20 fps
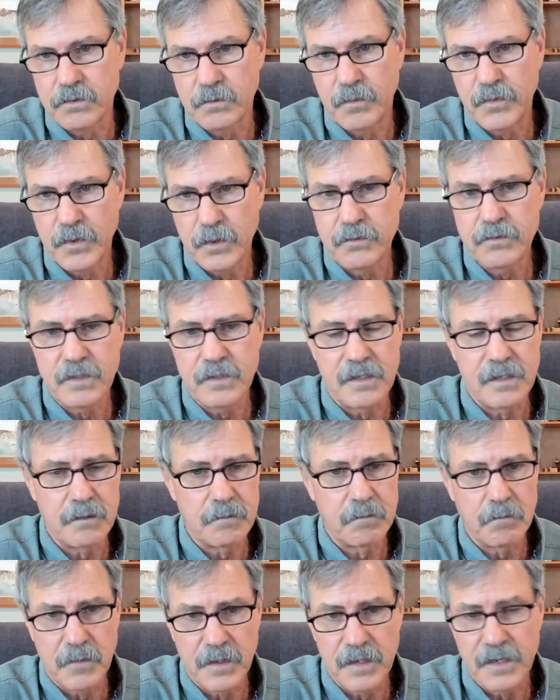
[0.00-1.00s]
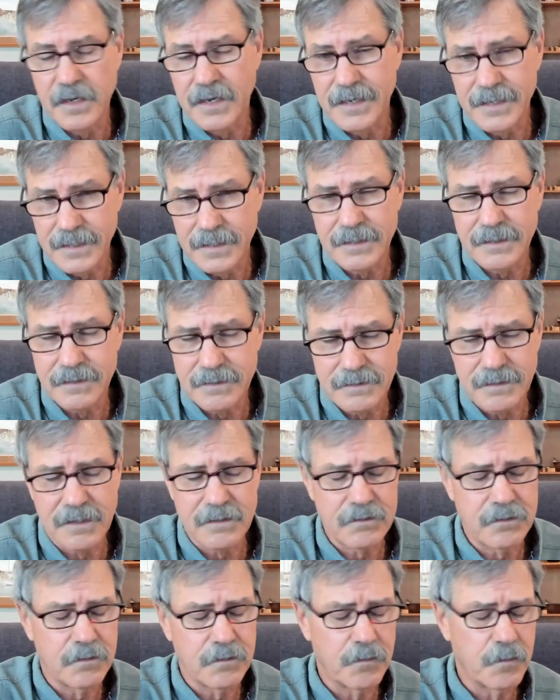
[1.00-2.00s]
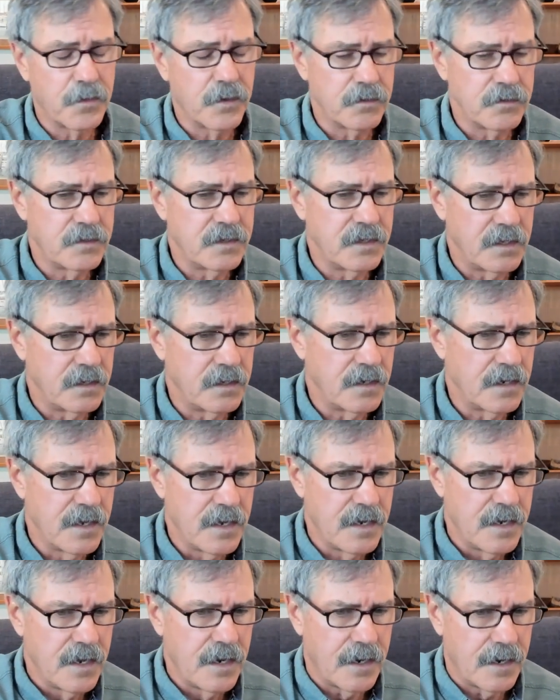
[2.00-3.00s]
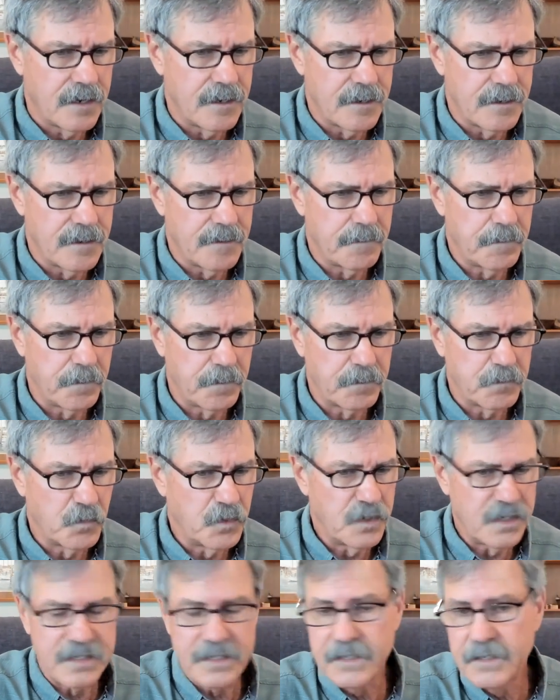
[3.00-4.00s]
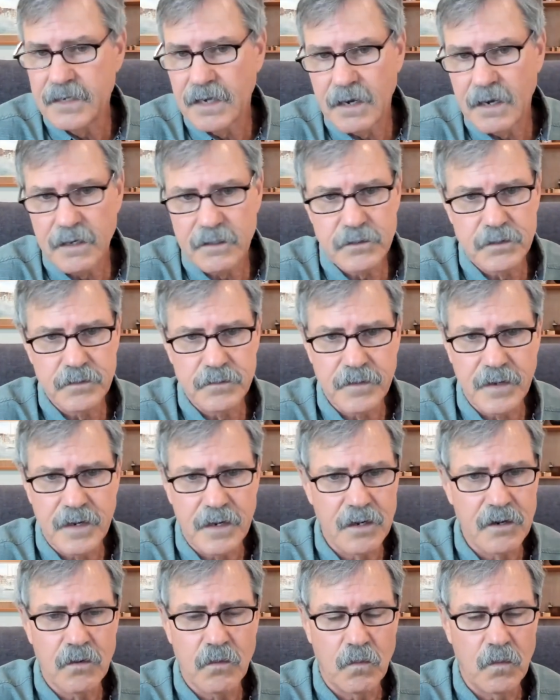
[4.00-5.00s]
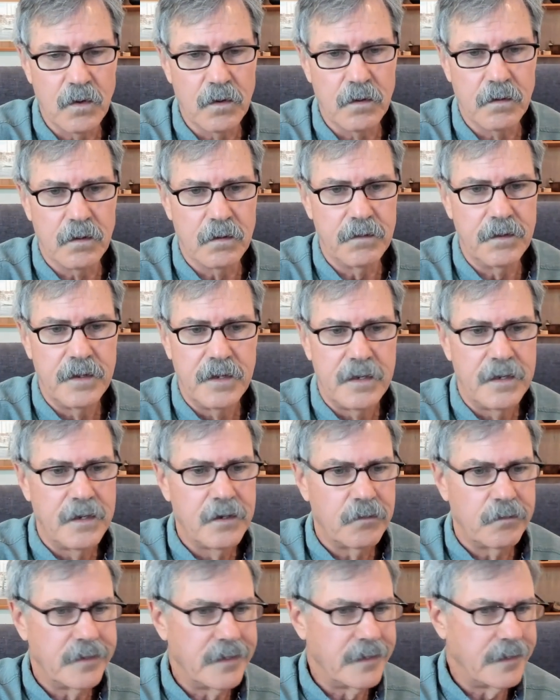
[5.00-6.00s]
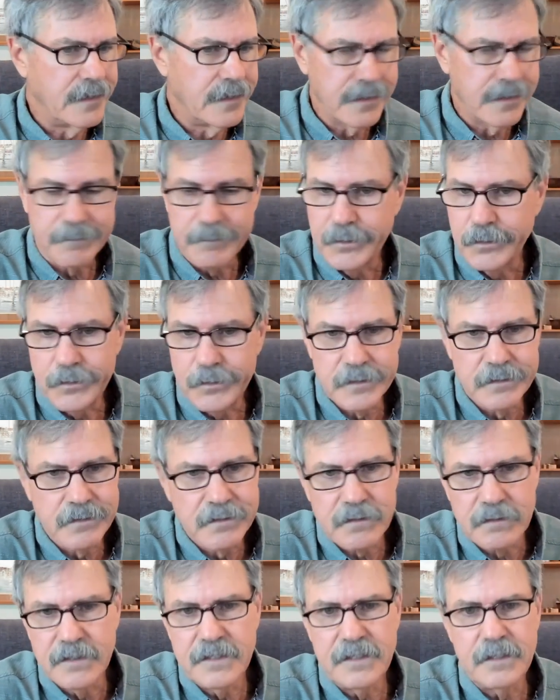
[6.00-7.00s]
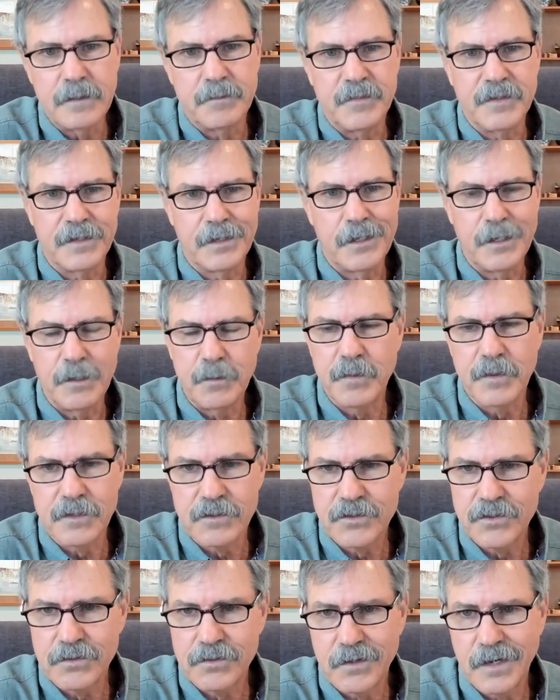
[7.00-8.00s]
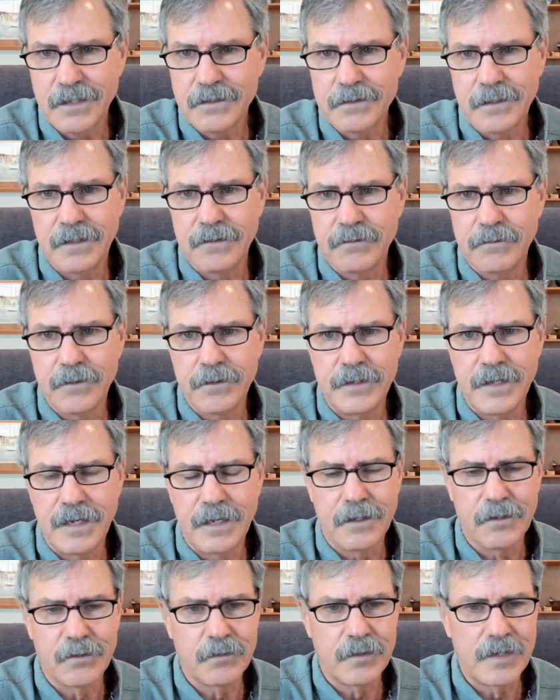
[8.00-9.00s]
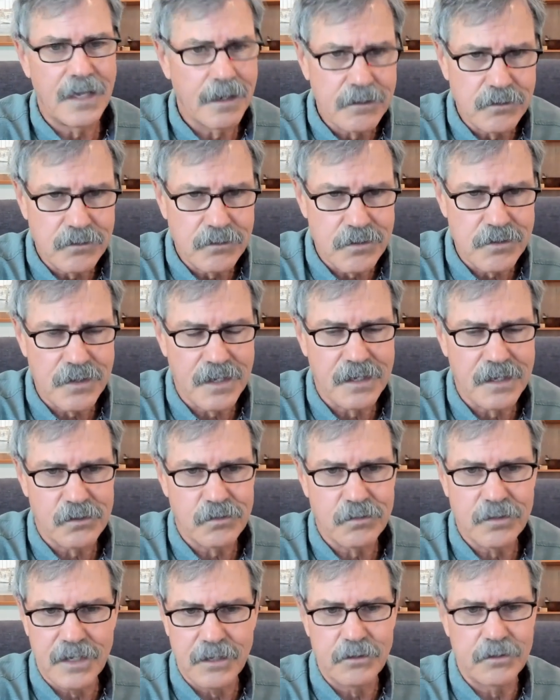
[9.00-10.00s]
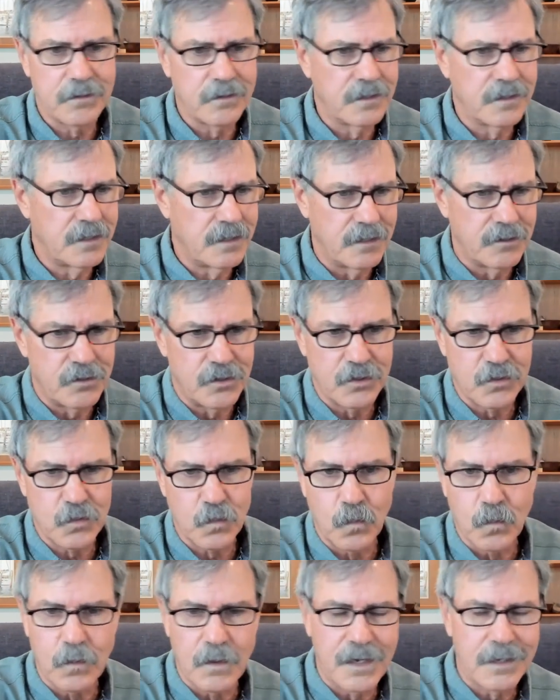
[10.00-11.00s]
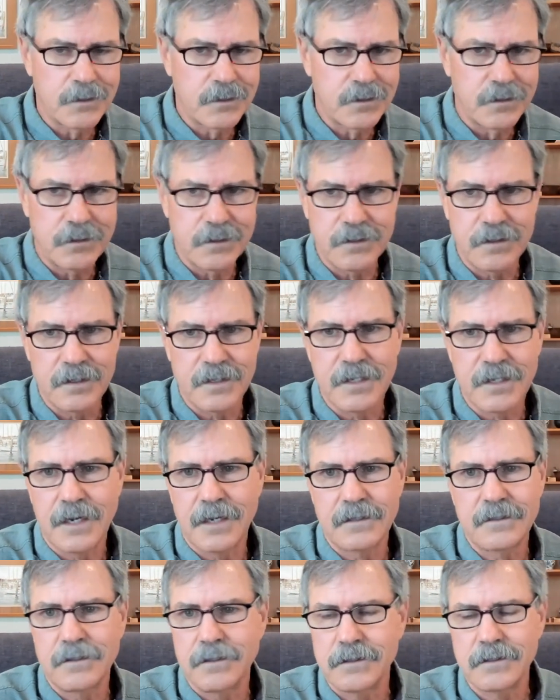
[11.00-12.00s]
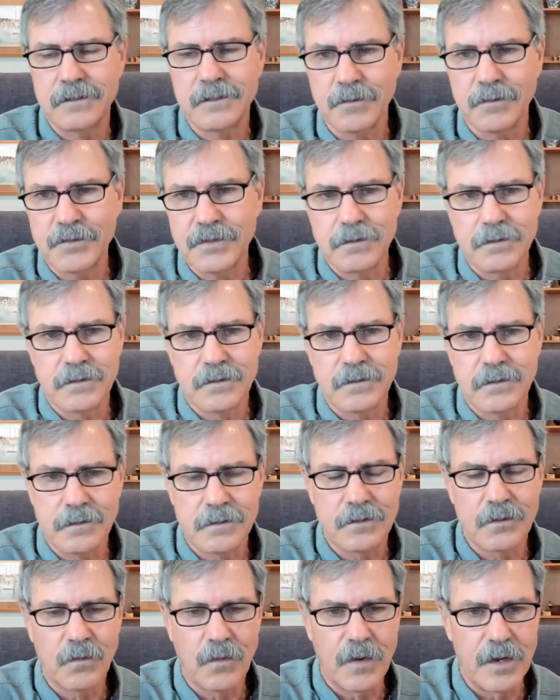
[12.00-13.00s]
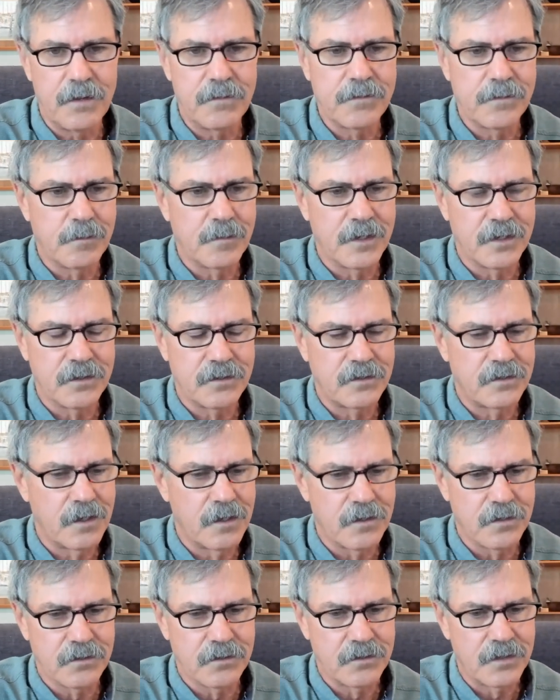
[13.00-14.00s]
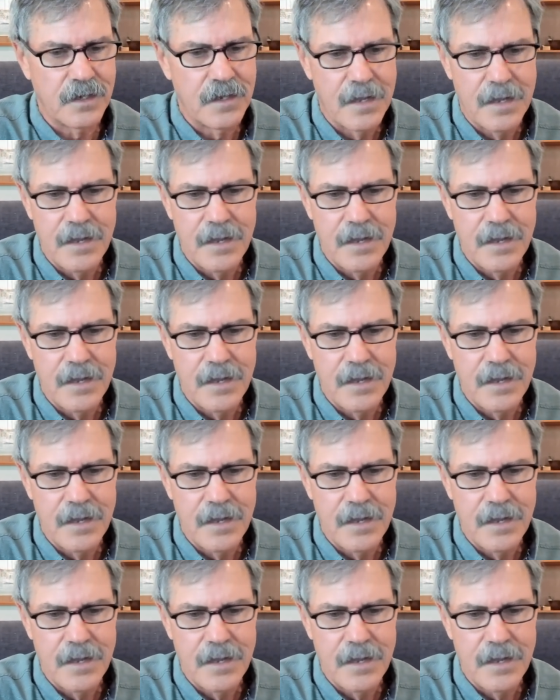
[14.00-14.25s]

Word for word: of protein, but not excessive protein, um, we detoxify our world. We get good sleep and keep our stress level down. We exercise regularly that just washes the toxic substances away from our cells.